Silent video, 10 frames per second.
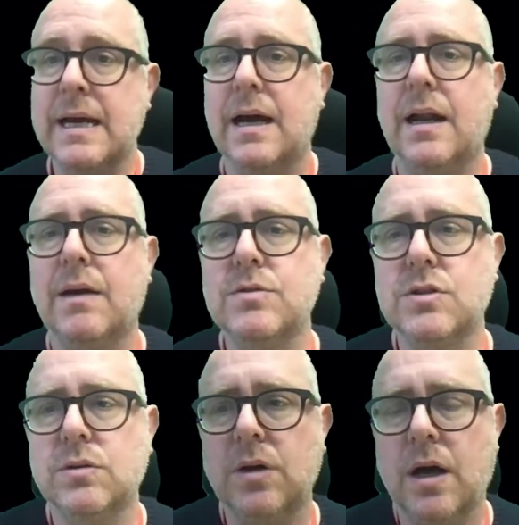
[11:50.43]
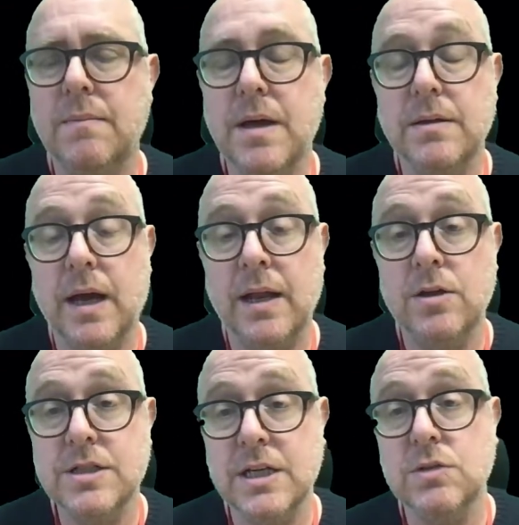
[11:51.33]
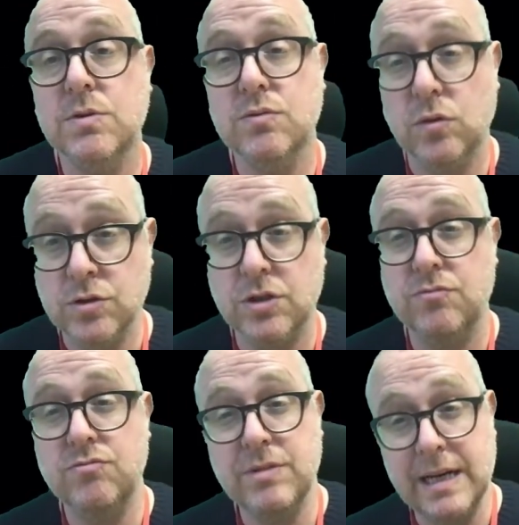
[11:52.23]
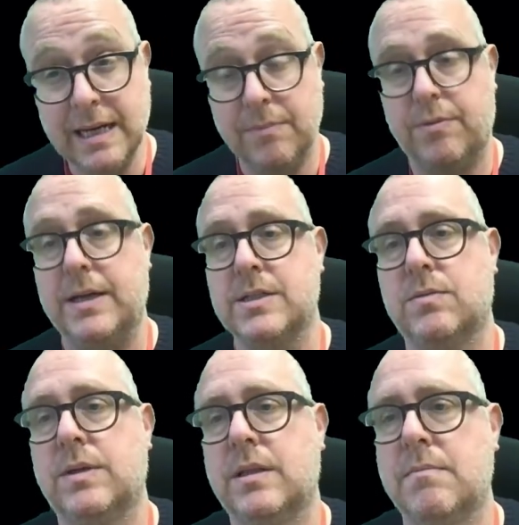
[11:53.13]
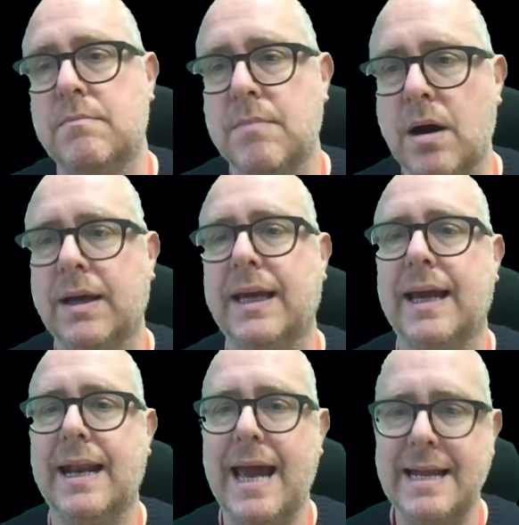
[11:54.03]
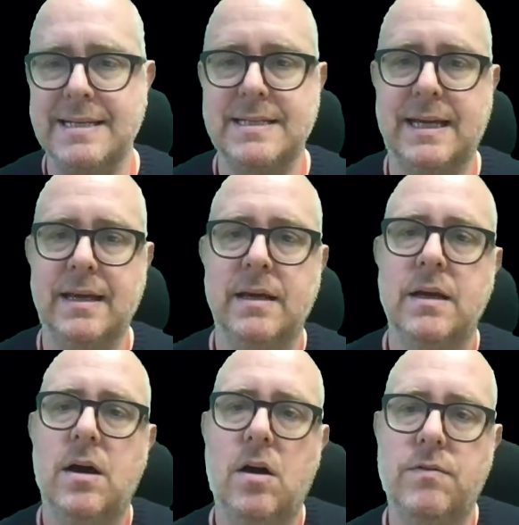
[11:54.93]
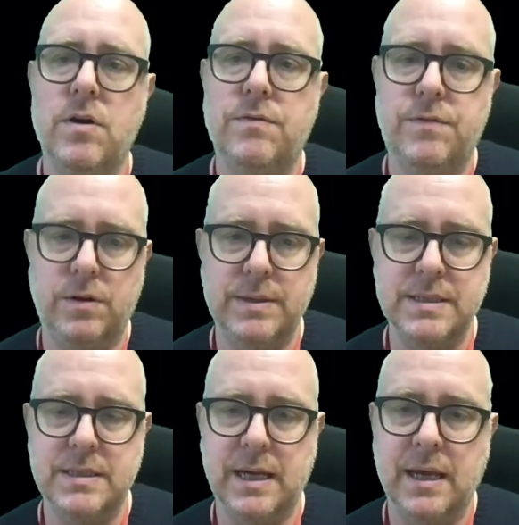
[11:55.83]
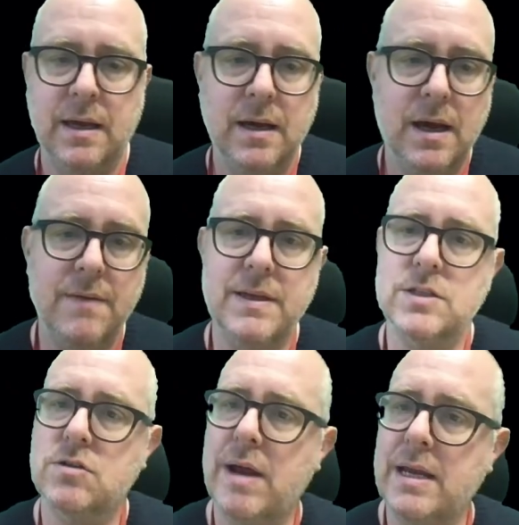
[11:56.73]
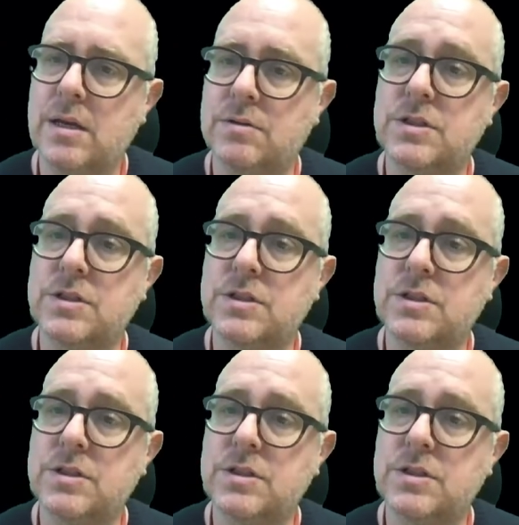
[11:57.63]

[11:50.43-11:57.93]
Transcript: and I was um, and her teacher was also really impressed with the marking and editing of her fluency. And that's great news.